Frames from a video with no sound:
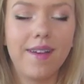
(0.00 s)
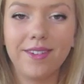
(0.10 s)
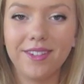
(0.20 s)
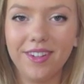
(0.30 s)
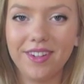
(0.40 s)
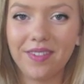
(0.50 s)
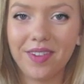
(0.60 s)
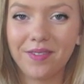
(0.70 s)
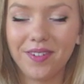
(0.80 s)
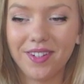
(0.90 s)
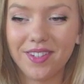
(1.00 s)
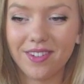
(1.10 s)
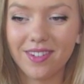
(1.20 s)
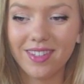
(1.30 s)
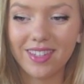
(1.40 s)
just really nervous for
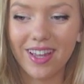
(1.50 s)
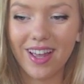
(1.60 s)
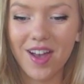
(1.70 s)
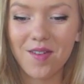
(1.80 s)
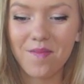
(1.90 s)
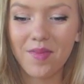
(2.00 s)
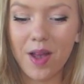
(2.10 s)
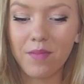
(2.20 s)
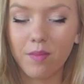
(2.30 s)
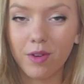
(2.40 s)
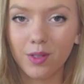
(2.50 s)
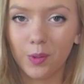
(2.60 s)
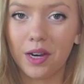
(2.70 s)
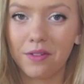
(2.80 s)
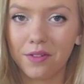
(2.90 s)
results. I'm the most
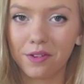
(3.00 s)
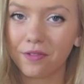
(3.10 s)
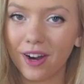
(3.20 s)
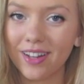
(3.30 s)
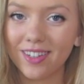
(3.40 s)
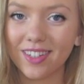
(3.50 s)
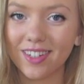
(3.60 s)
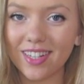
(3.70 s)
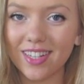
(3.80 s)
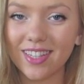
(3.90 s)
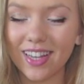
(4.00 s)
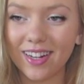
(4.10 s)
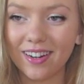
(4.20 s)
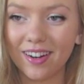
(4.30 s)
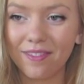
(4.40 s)
worried for French, just because I
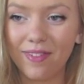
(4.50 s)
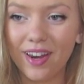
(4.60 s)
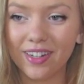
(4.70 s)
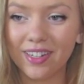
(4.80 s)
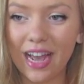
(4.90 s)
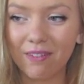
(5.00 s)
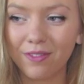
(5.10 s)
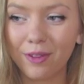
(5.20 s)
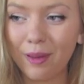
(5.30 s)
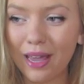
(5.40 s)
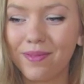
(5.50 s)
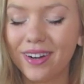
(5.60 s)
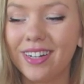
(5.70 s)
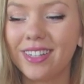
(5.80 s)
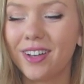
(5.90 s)
didn't finish half of the
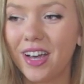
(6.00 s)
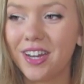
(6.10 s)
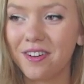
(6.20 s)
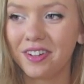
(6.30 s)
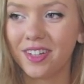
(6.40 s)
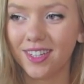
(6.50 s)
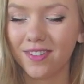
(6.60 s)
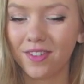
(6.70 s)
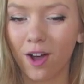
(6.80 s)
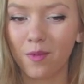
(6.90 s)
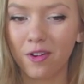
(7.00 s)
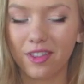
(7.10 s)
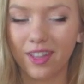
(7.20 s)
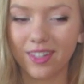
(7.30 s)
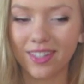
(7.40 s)
paper, so I know I couldn't have got more
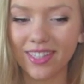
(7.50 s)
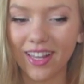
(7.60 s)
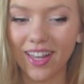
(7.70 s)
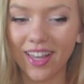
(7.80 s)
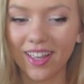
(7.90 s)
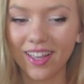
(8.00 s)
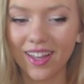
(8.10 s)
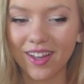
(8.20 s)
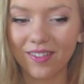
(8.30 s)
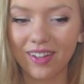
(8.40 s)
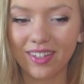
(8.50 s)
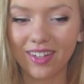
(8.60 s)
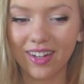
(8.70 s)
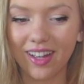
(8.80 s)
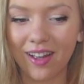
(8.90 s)
than a C, which
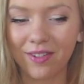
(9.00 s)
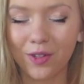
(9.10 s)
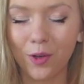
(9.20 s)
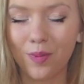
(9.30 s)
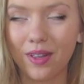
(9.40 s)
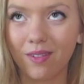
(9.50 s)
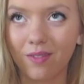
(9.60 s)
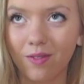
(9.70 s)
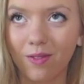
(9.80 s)
I was hoping